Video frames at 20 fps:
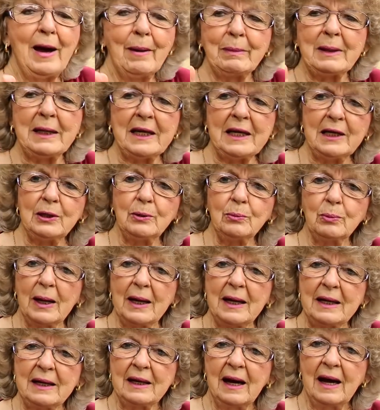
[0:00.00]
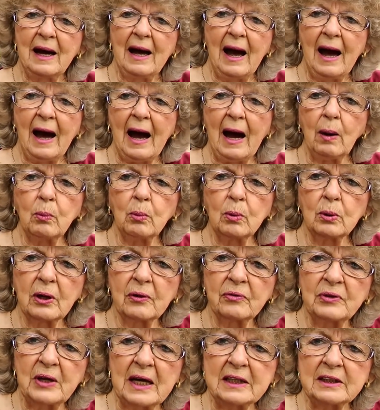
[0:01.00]
But anyway, I
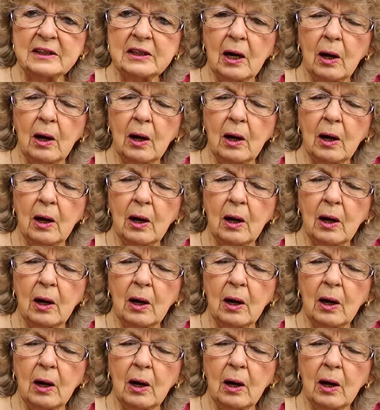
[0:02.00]
want to thank